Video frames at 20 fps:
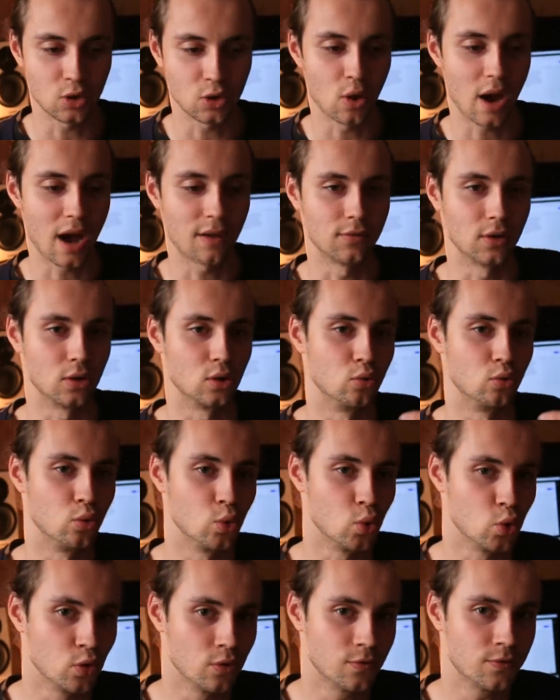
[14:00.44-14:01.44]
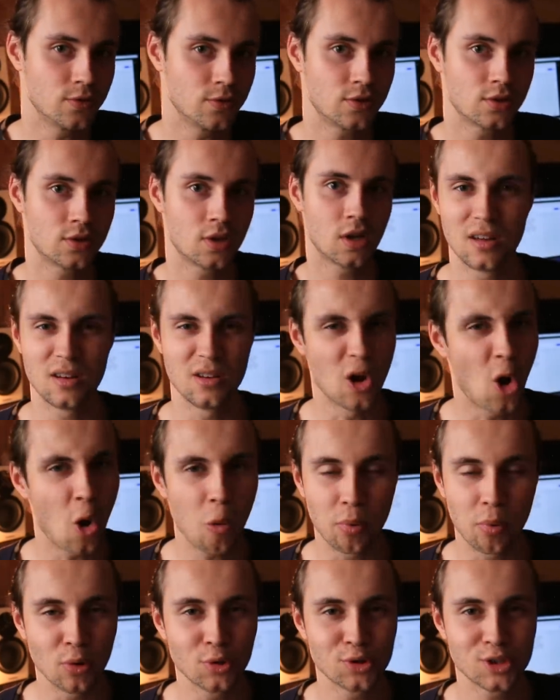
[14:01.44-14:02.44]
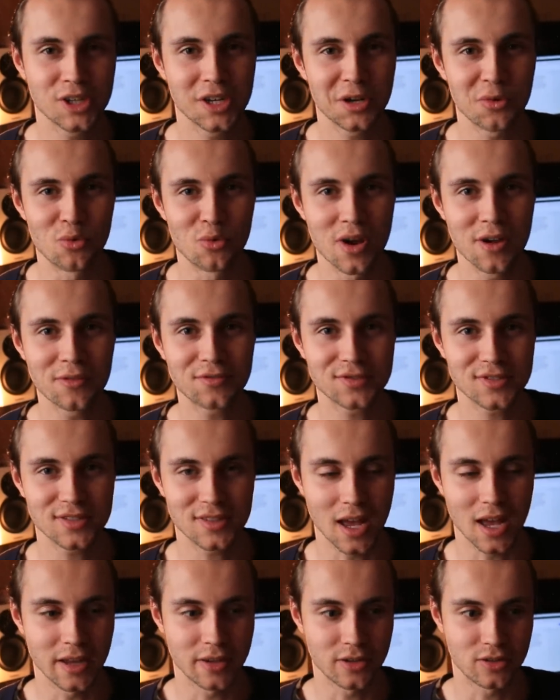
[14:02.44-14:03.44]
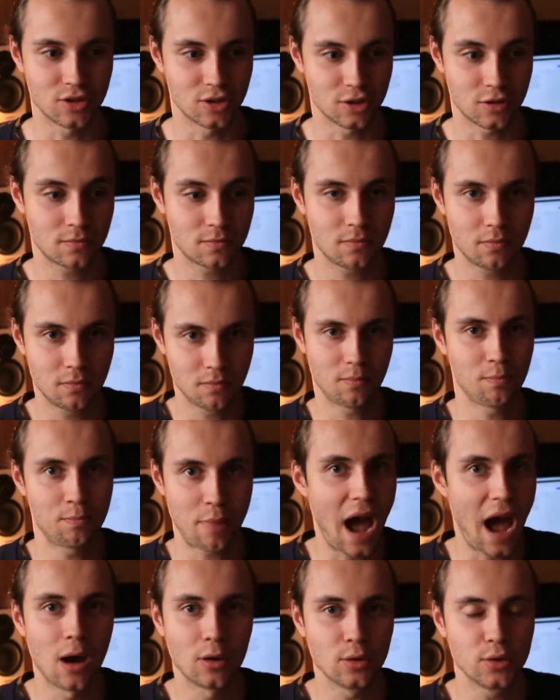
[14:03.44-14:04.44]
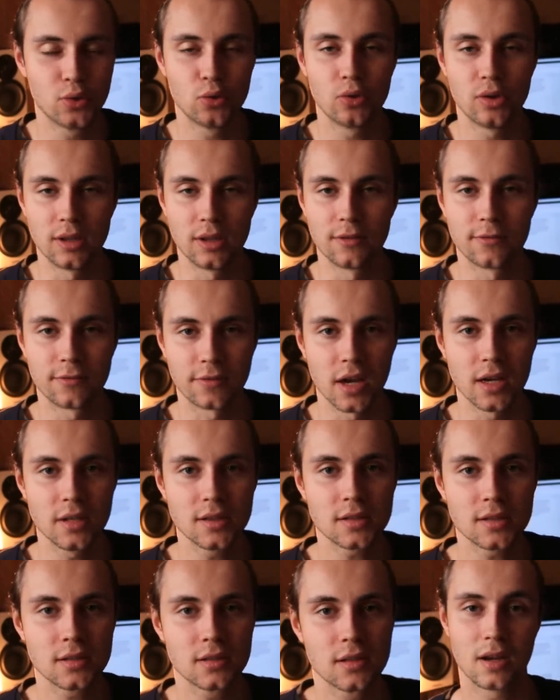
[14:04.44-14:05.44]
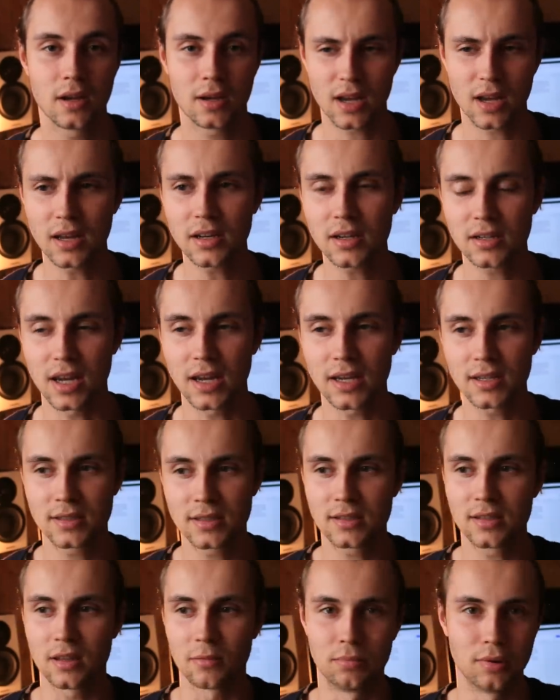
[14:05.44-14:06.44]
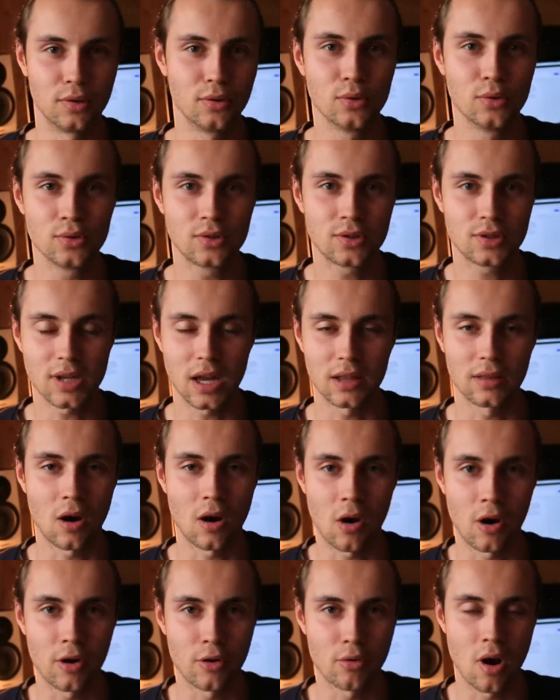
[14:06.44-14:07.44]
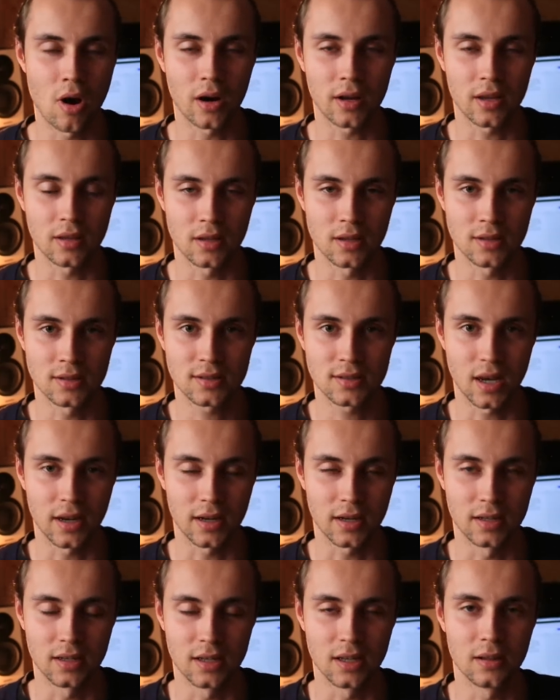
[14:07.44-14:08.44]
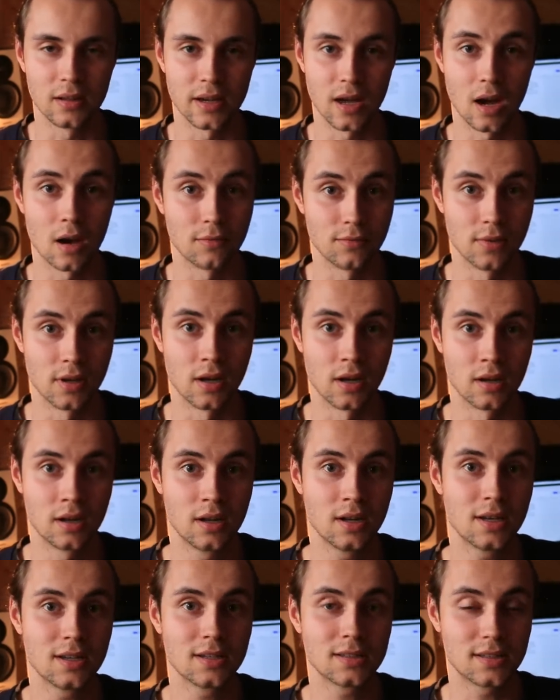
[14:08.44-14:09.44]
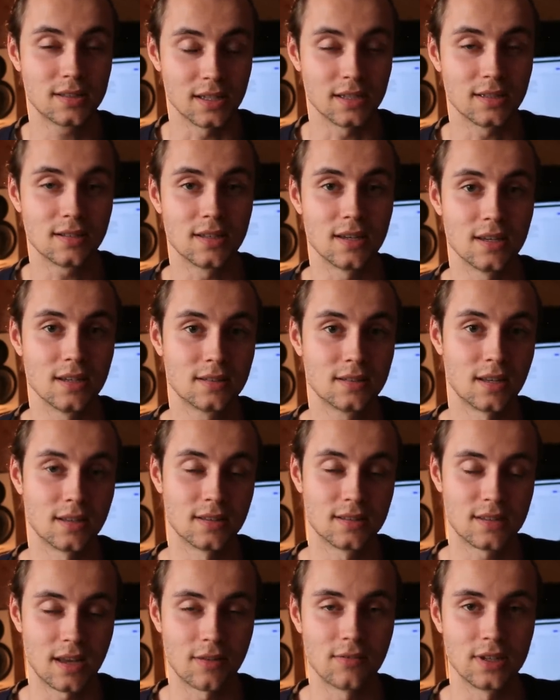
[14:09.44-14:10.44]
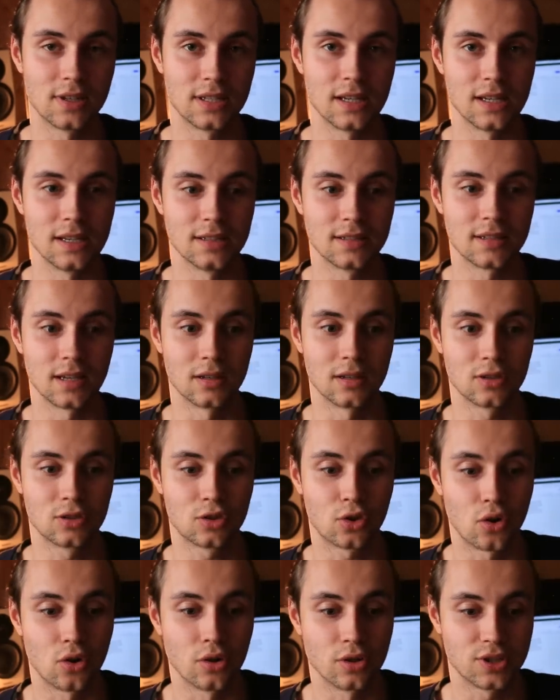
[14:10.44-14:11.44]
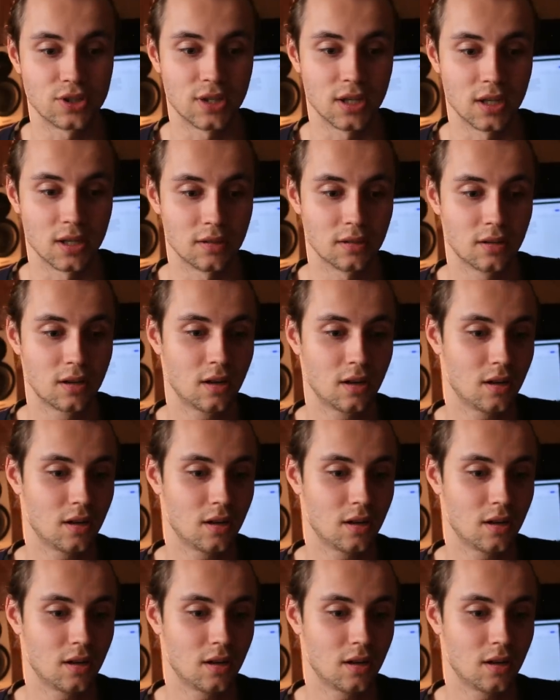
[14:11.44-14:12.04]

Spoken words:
you have the grooves, no bullshit riffs that just pound you in the face. It kind of takes the blues and the hard rock and the psychedelia of the 60s and 70s and turns it